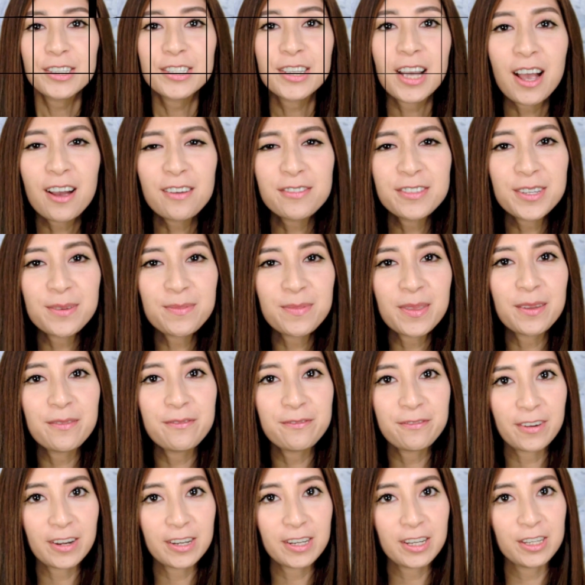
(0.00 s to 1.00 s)
So I have something
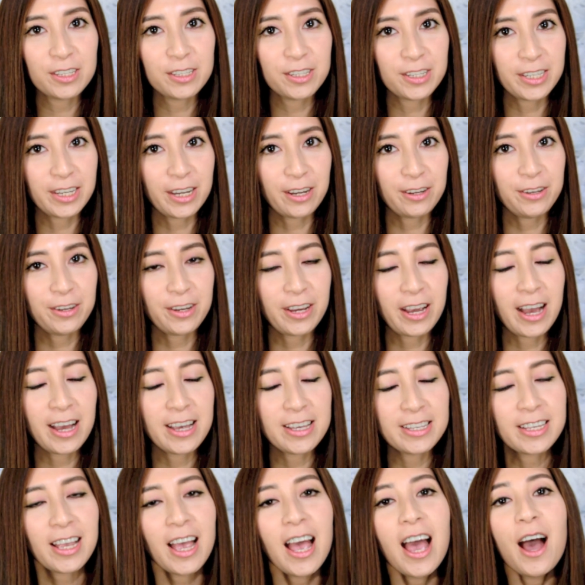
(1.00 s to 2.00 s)
funny to tell you
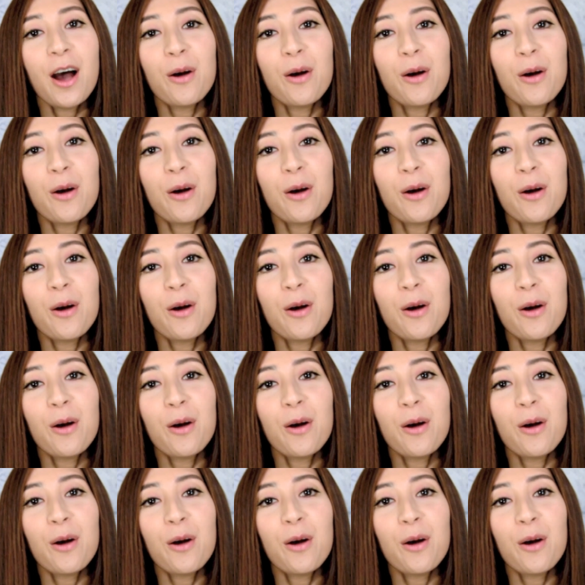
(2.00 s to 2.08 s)
guys.